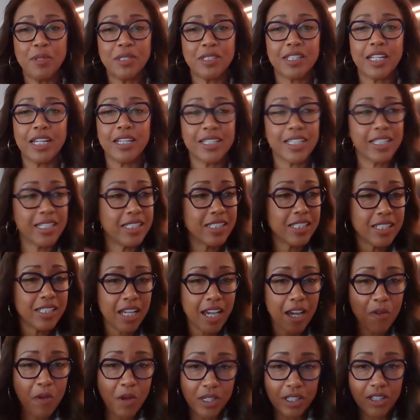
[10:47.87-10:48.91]
It's like, cause
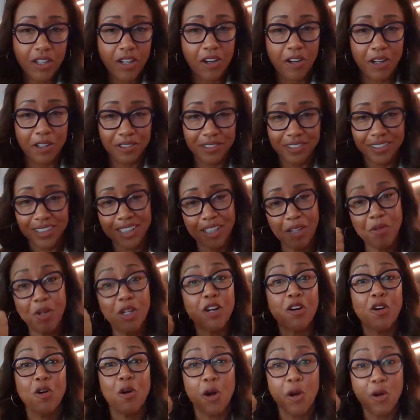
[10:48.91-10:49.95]
I want to go, I want
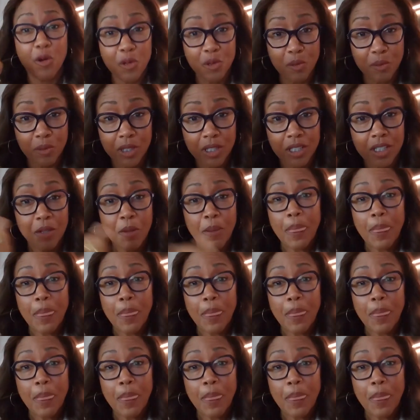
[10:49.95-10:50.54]
to go home,